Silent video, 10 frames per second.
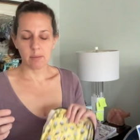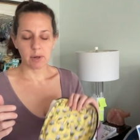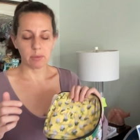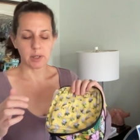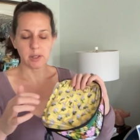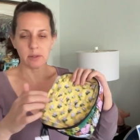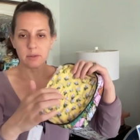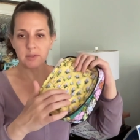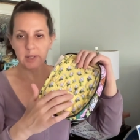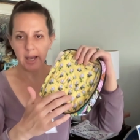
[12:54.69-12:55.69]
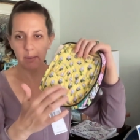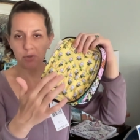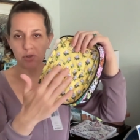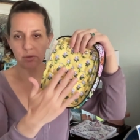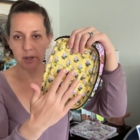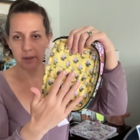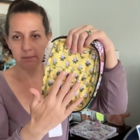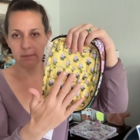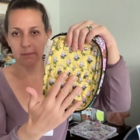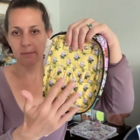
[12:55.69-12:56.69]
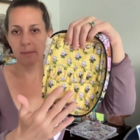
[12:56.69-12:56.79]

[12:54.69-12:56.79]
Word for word: But when you slap trim,